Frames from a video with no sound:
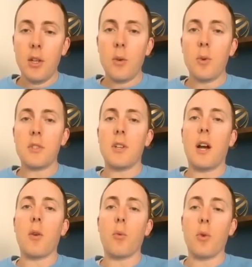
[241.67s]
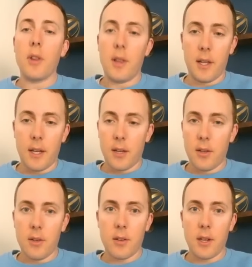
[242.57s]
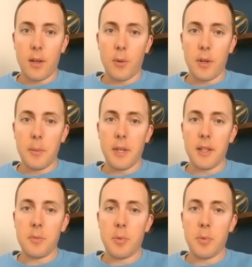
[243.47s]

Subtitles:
which I really like. Okay, we're going to make this